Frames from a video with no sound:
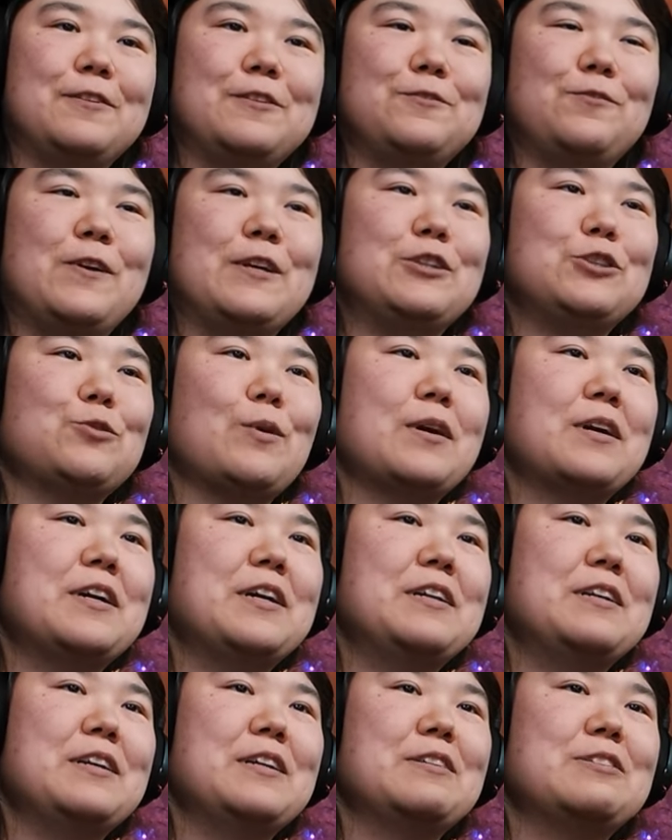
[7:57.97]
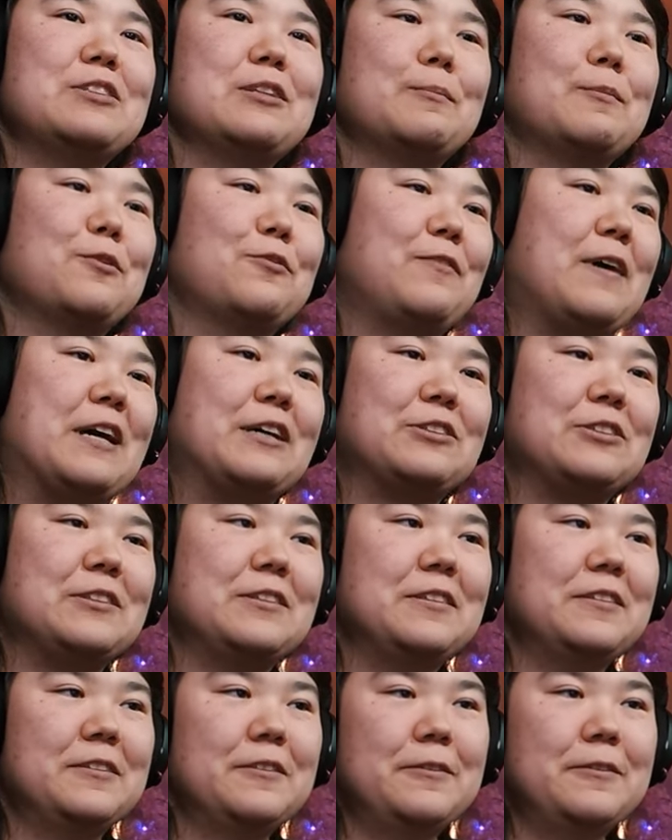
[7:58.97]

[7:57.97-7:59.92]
His face shrunken in a similar fashion.